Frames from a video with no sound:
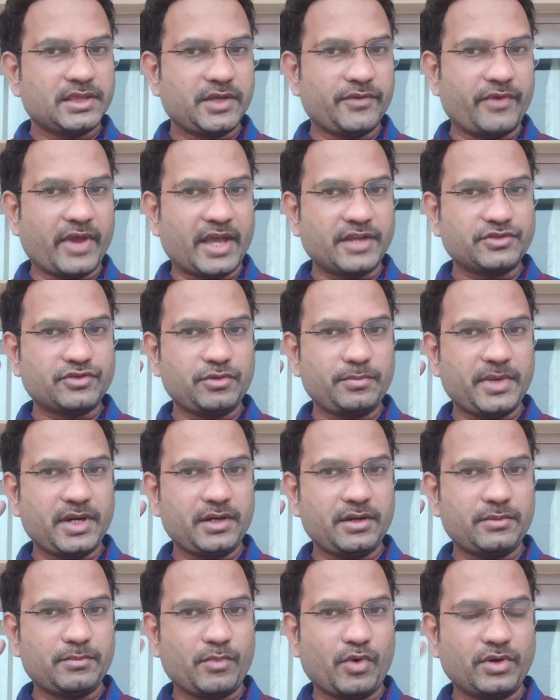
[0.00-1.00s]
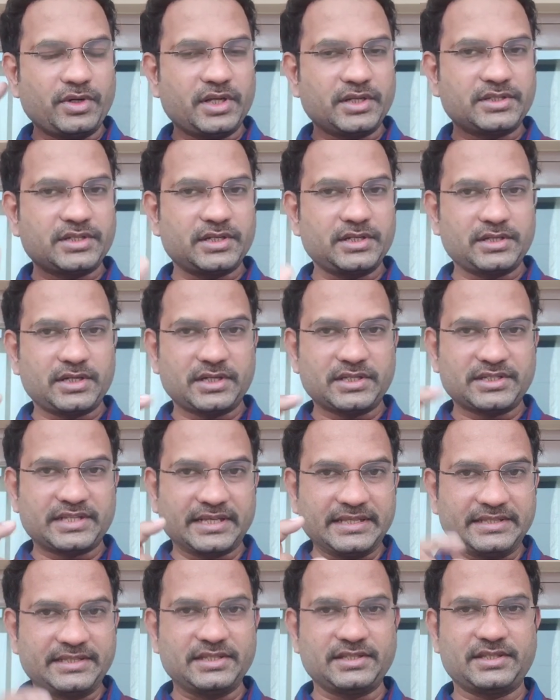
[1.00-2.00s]
the vasomotor center
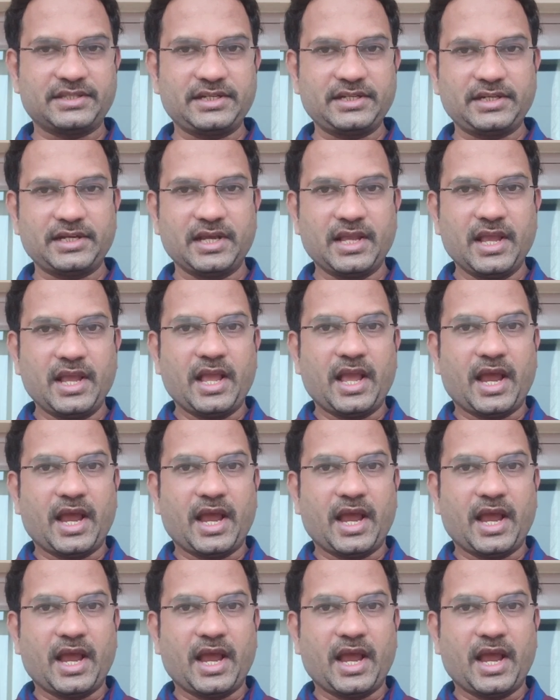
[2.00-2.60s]
senses it